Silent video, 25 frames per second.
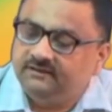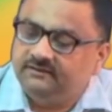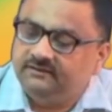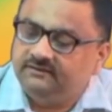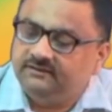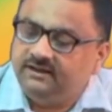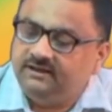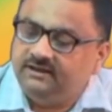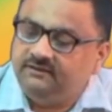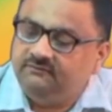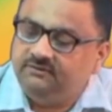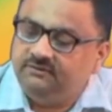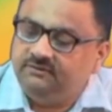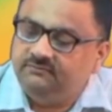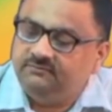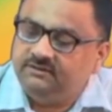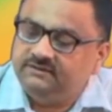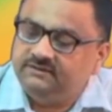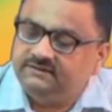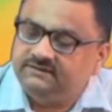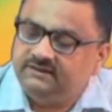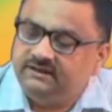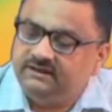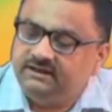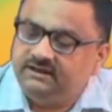then we will
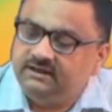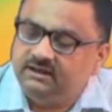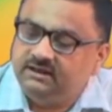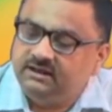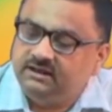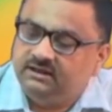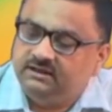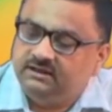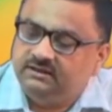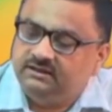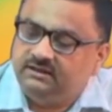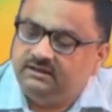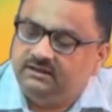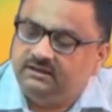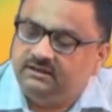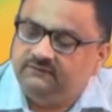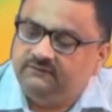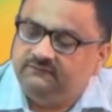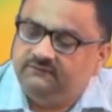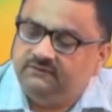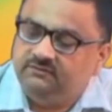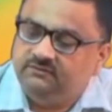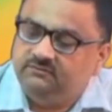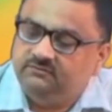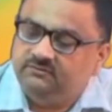see that
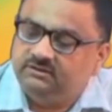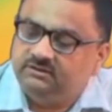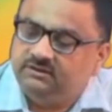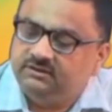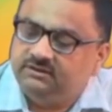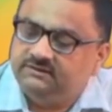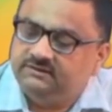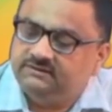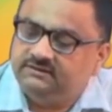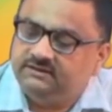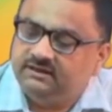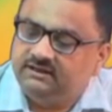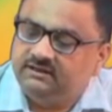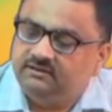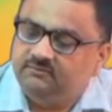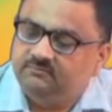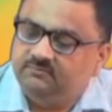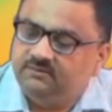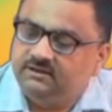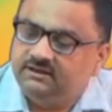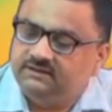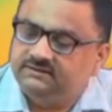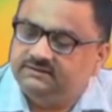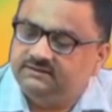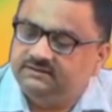diffusion is taking
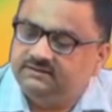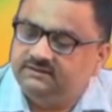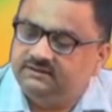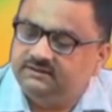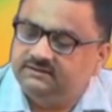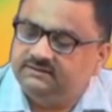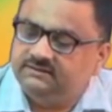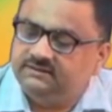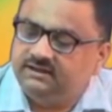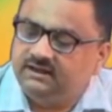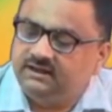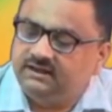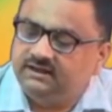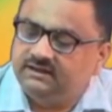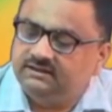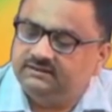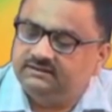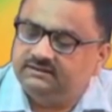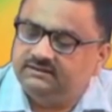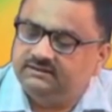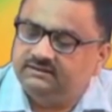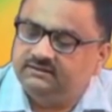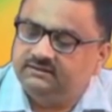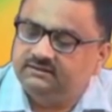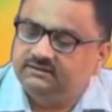place in this
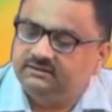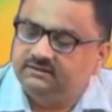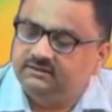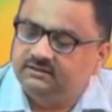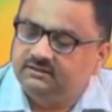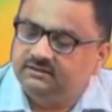direction,